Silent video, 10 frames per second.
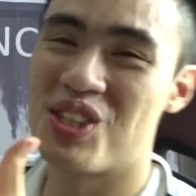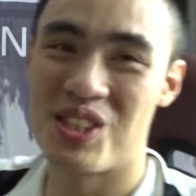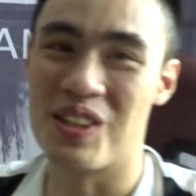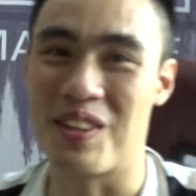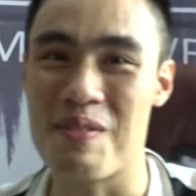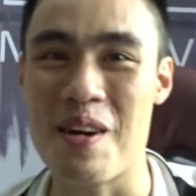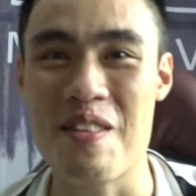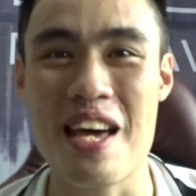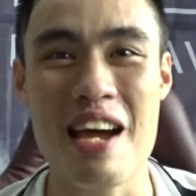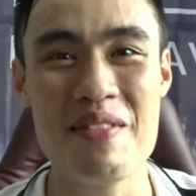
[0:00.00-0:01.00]
stoked
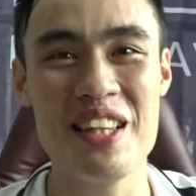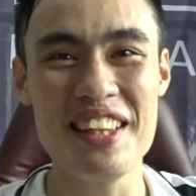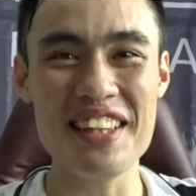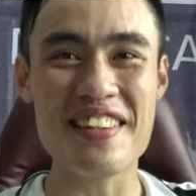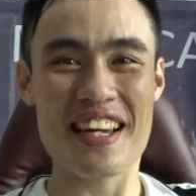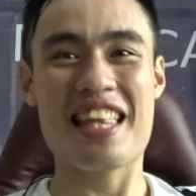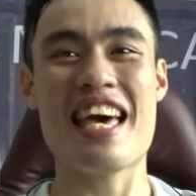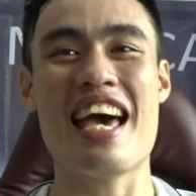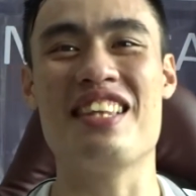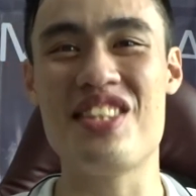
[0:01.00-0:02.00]
about that. I mean, look at
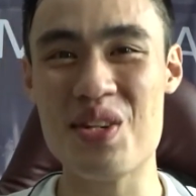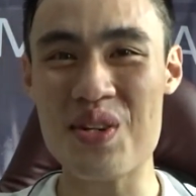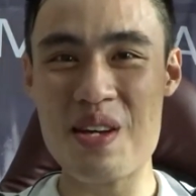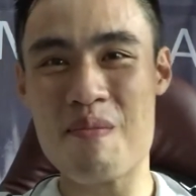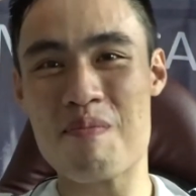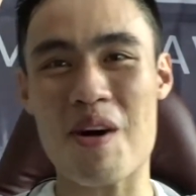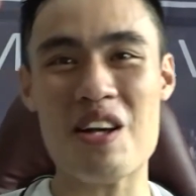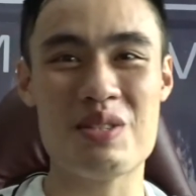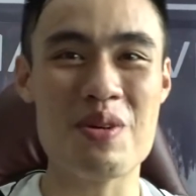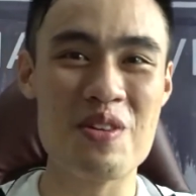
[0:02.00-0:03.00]
that. Do the
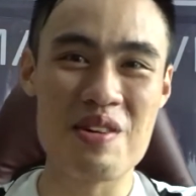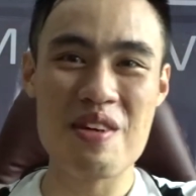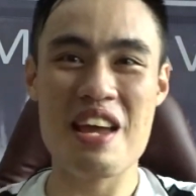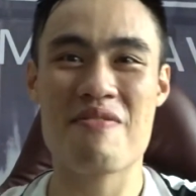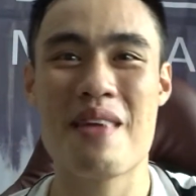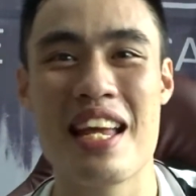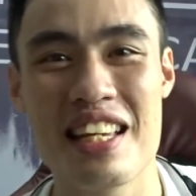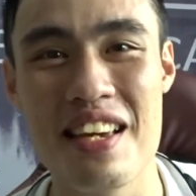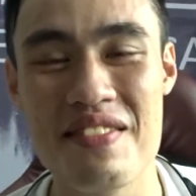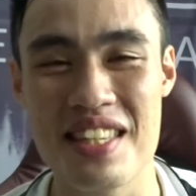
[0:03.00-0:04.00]
impossible, the THERAVE
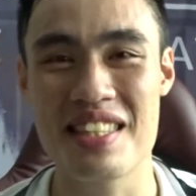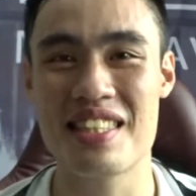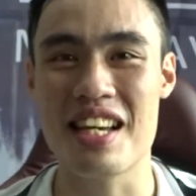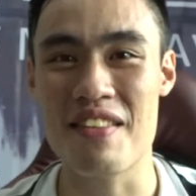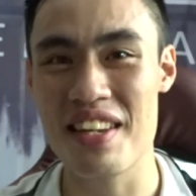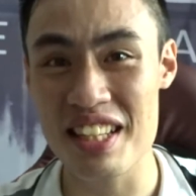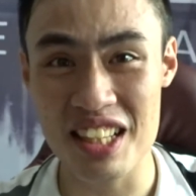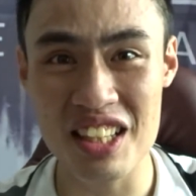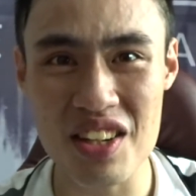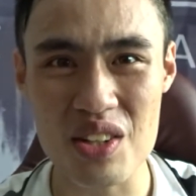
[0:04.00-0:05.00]
Mancaves and stuff, and it
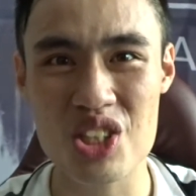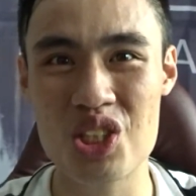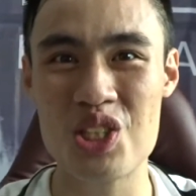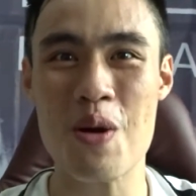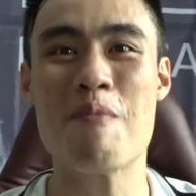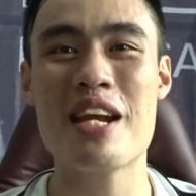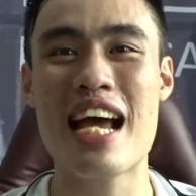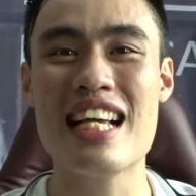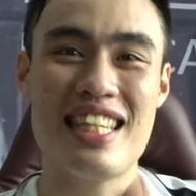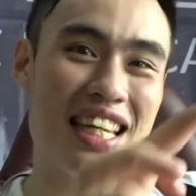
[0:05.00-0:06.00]
looks super
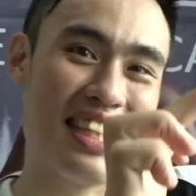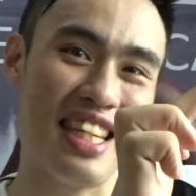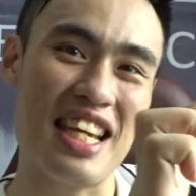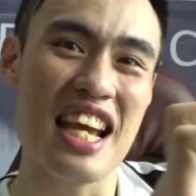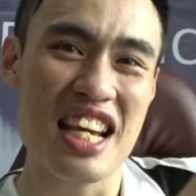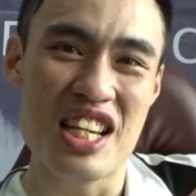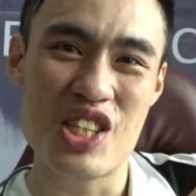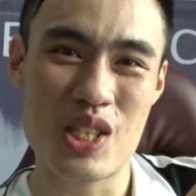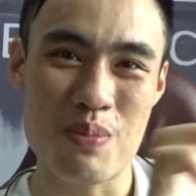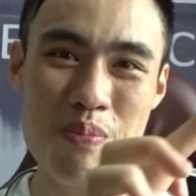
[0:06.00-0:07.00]
nice at the
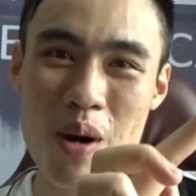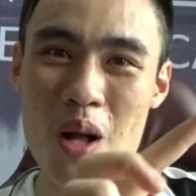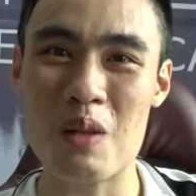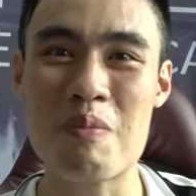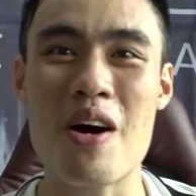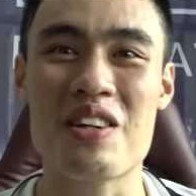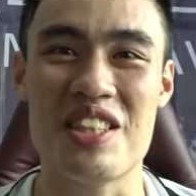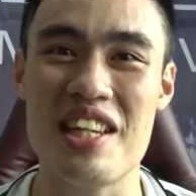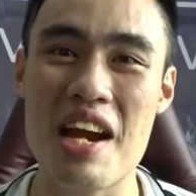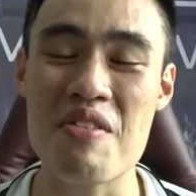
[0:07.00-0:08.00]
small box
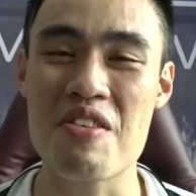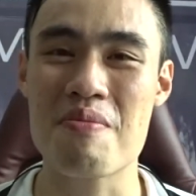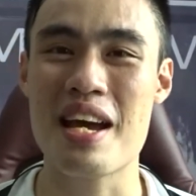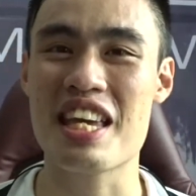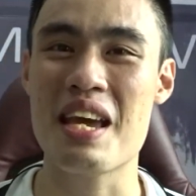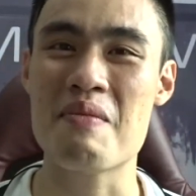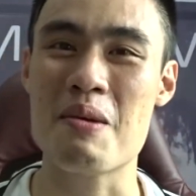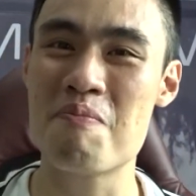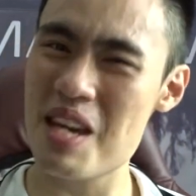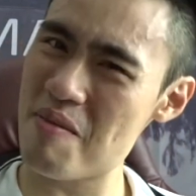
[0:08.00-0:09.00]
in every of my game,
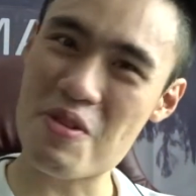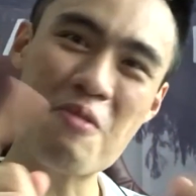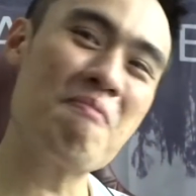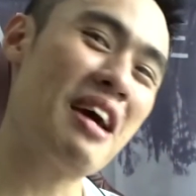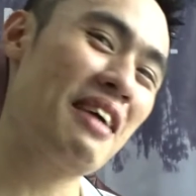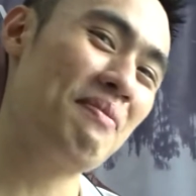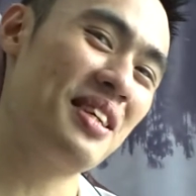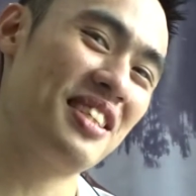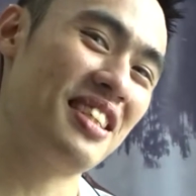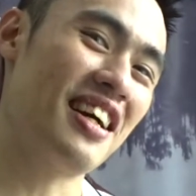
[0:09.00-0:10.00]
and people might
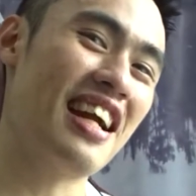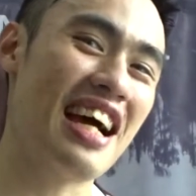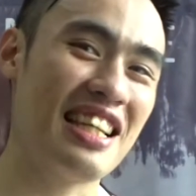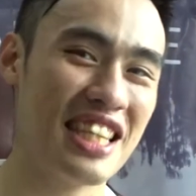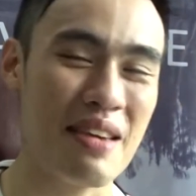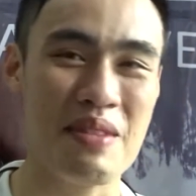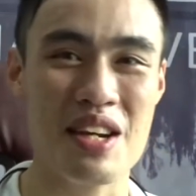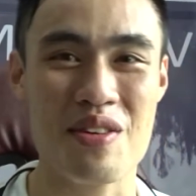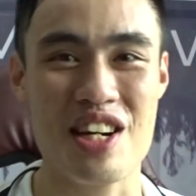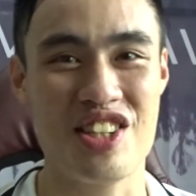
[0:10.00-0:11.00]
be start asking me
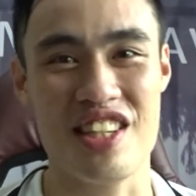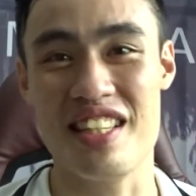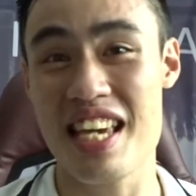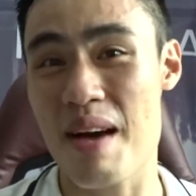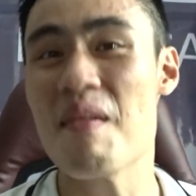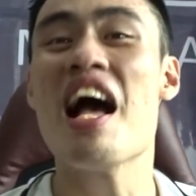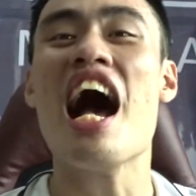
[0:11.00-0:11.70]
questions. Yep,